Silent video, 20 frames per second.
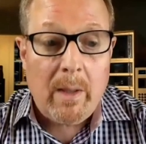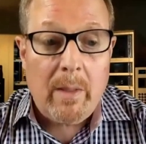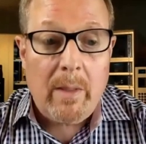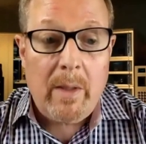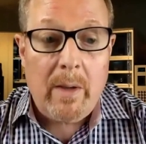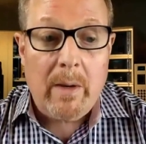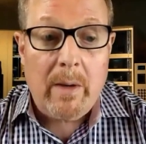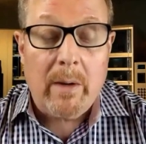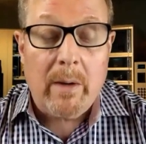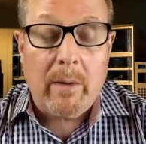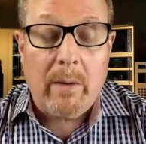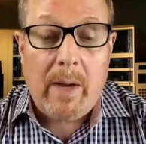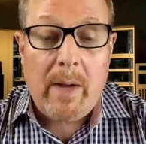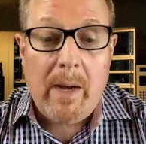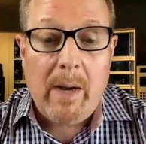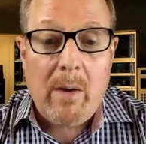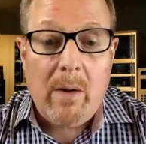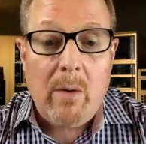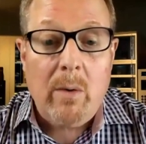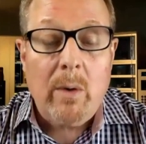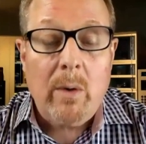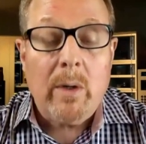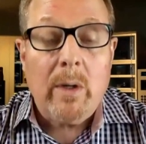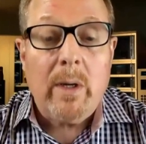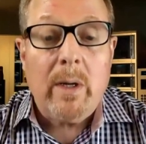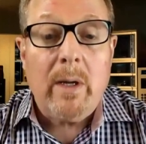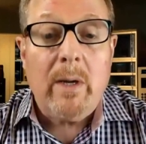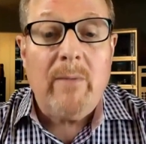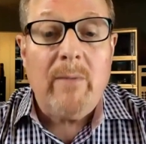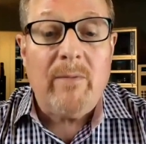that allow
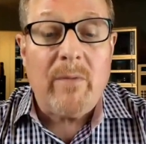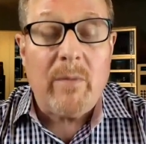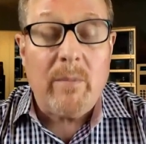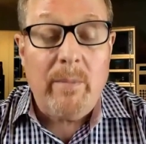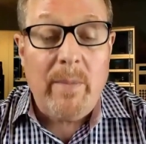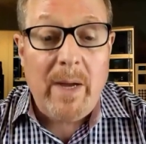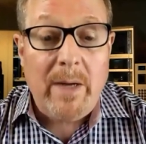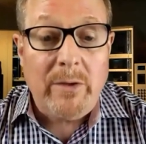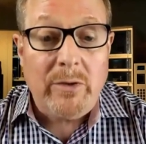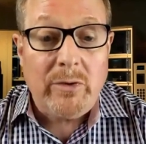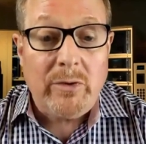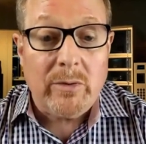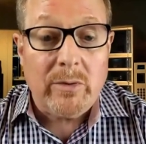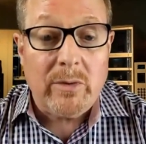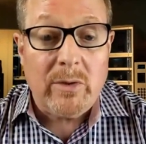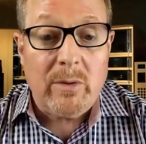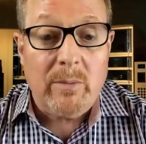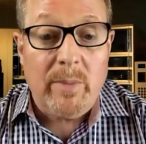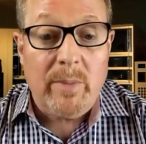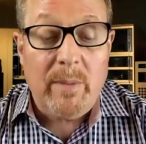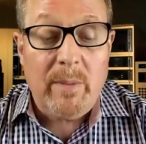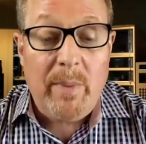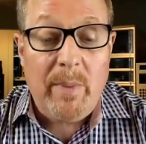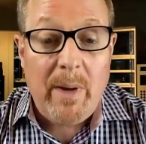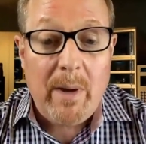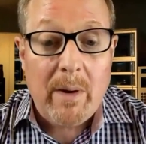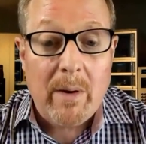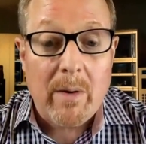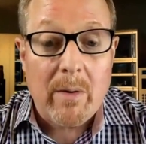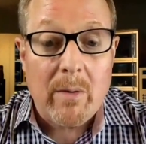information to be
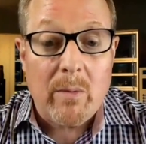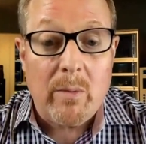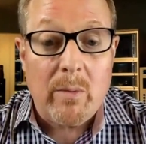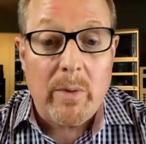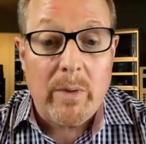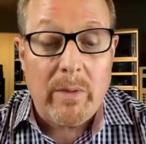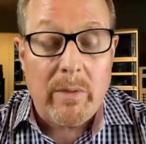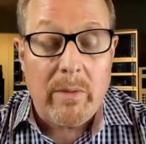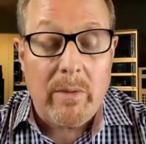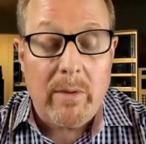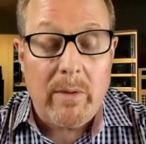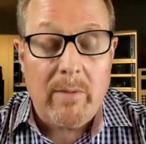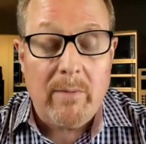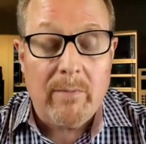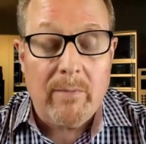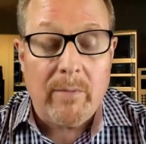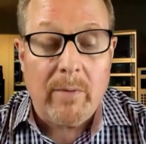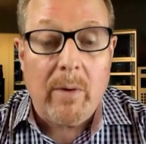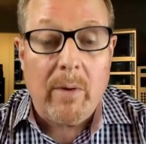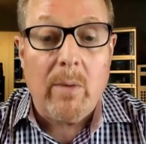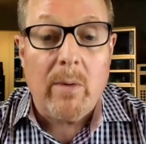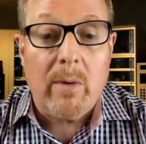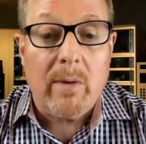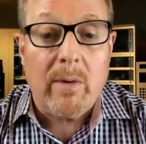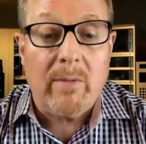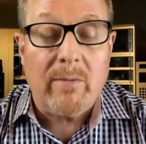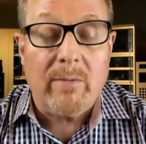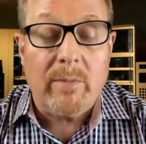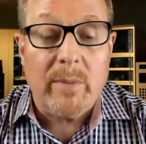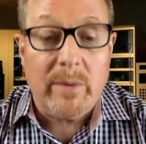paired with the flow
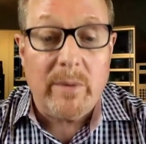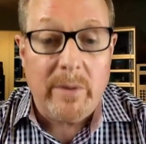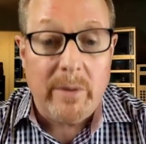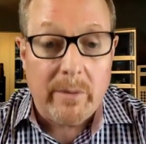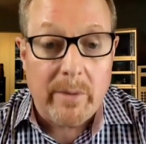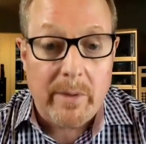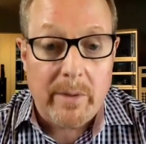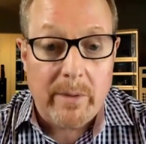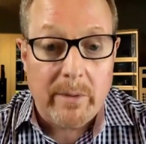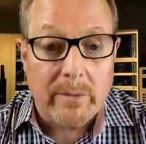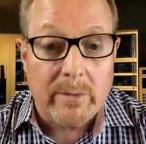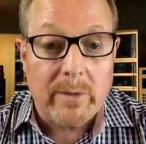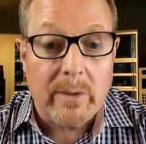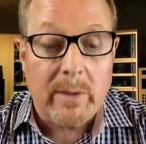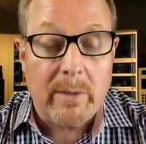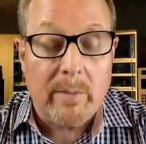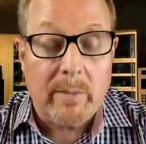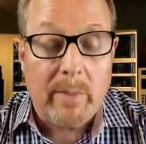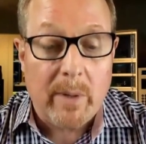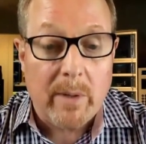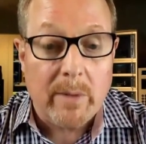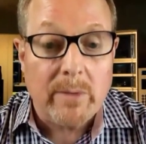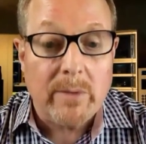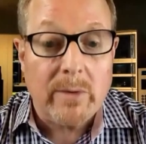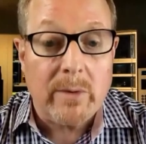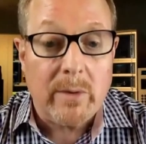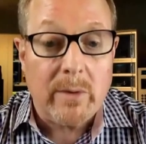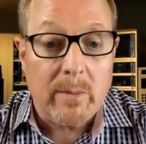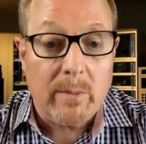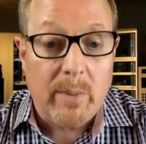of materials and parts
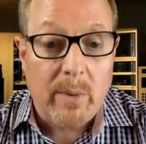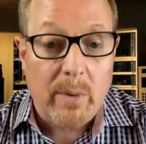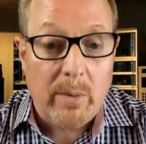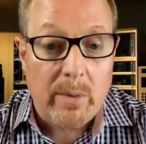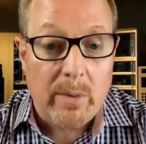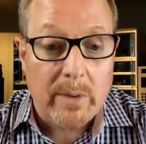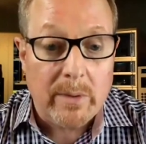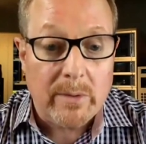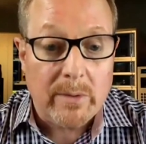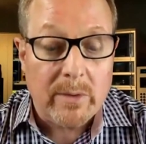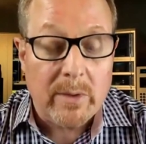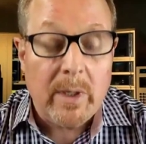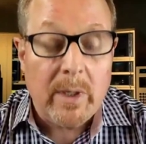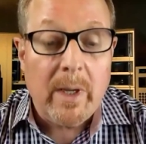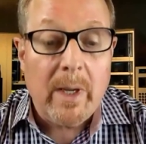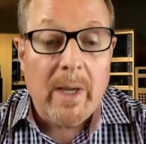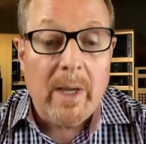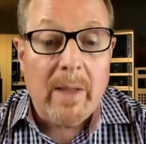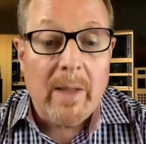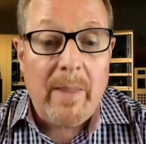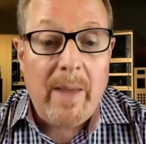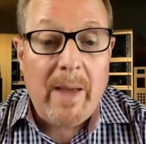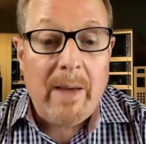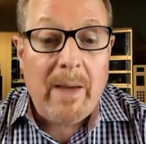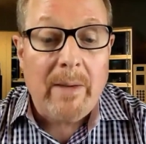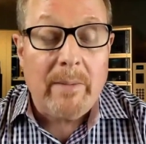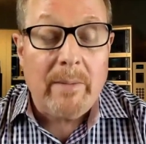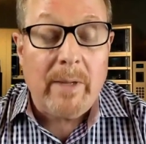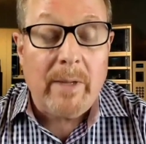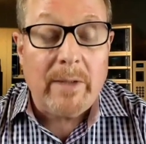and components.
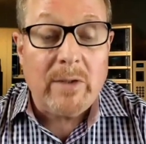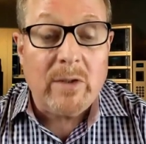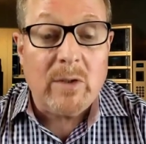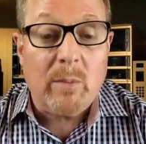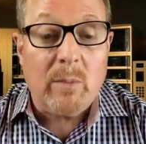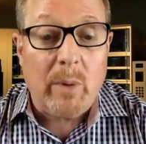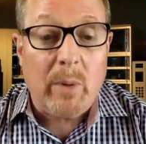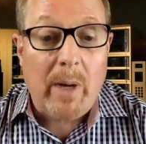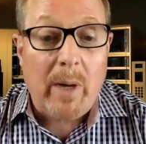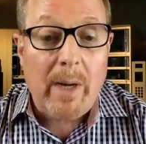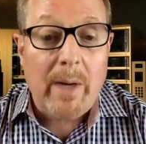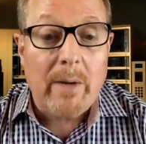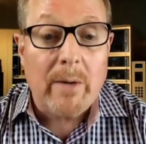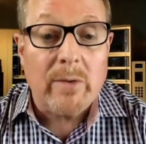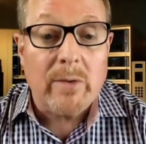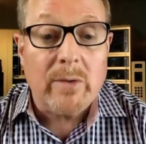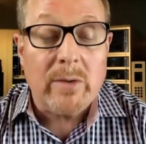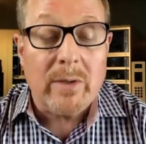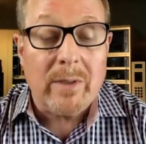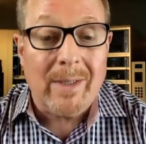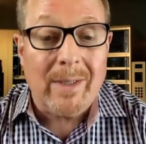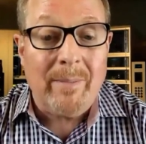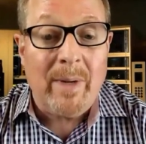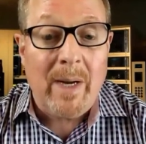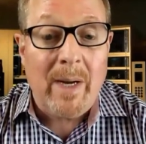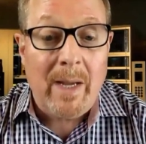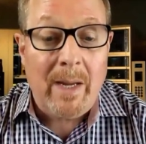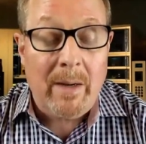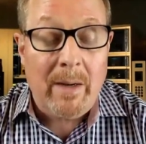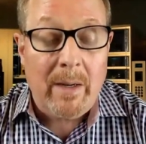That lets suppliers
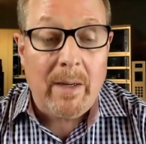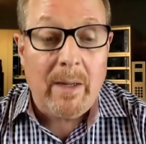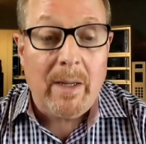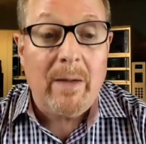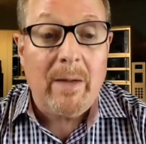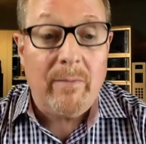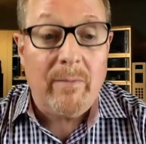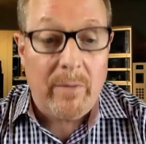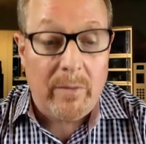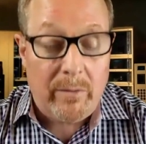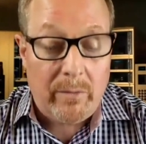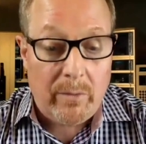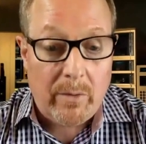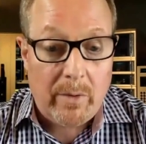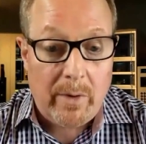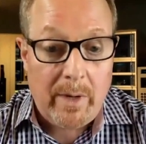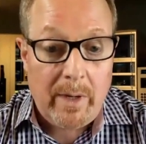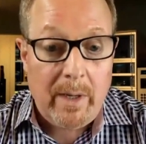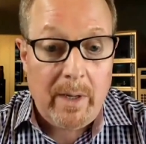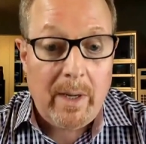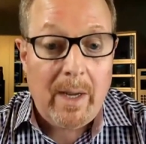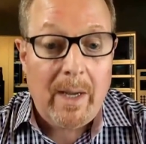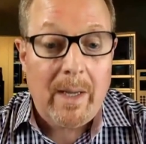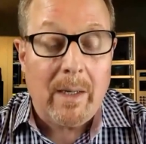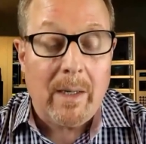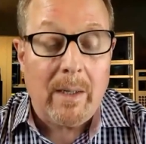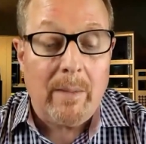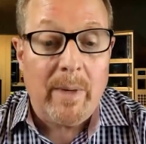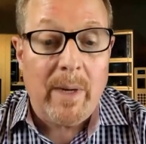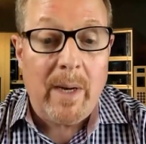eliminate inventory and
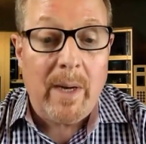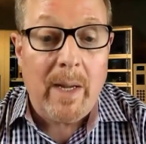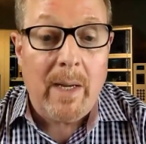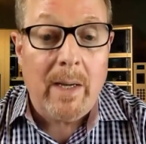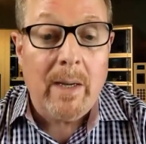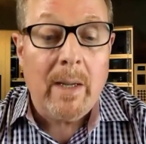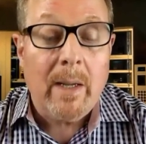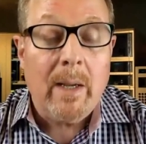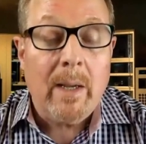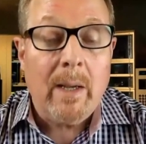eliminate